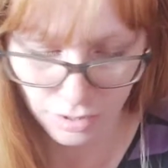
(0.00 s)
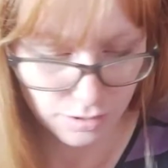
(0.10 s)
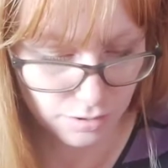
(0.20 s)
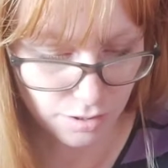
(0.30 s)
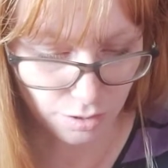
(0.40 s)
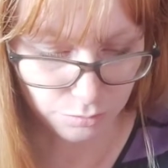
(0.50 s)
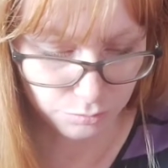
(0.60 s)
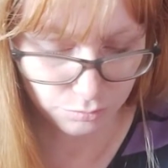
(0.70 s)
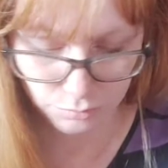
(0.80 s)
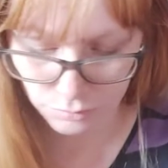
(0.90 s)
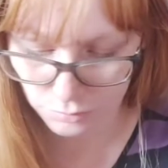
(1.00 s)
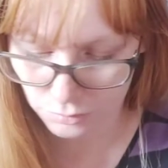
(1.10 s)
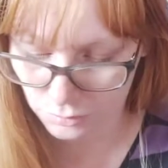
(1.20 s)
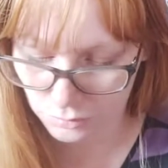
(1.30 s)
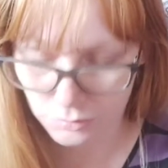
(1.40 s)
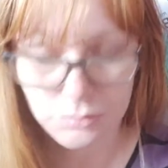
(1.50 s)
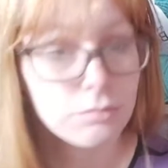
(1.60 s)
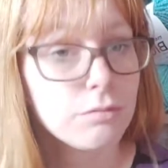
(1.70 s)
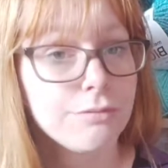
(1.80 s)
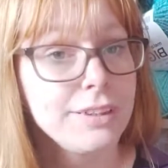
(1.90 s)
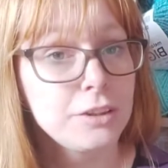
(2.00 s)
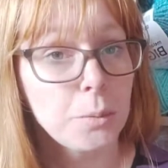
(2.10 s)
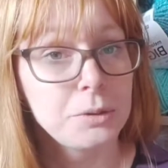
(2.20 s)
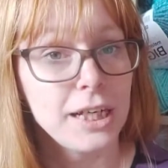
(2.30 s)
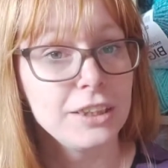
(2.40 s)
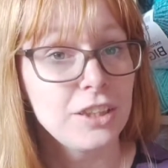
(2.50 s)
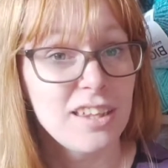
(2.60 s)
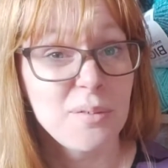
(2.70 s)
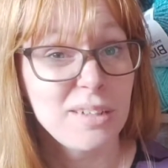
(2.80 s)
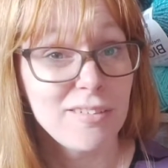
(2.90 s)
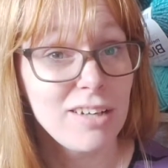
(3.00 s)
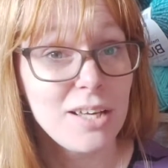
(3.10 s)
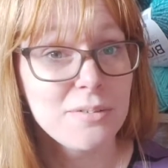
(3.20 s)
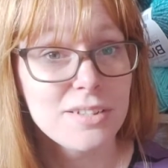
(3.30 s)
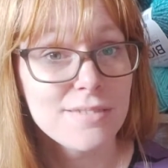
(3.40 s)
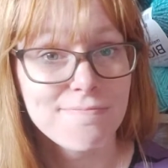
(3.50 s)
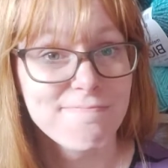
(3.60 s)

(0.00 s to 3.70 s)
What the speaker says: So, finished objects, you think we'd have loads?